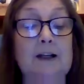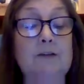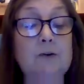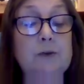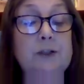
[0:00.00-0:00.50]

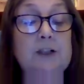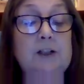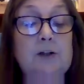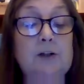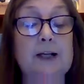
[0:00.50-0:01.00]
He thought
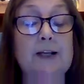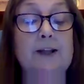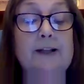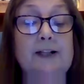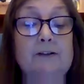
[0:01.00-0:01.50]
he'd soon
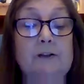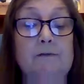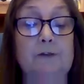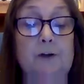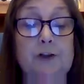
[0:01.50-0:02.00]
get that out
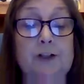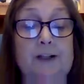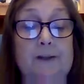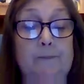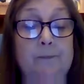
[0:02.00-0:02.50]
of
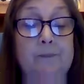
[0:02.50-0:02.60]
Foster.